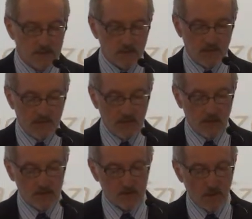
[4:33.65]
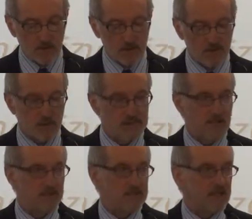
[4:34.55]
So, even in those cultures where
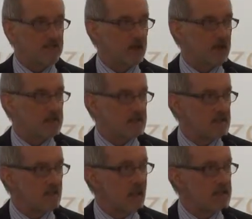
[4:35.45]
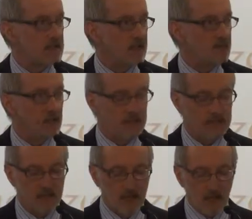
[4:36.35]
same sex practices might take
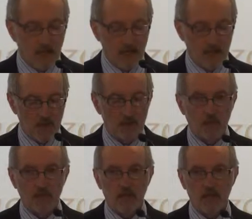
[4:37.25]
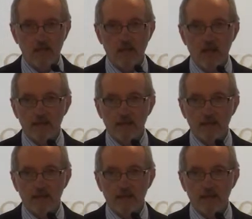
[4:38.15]
place um, among men,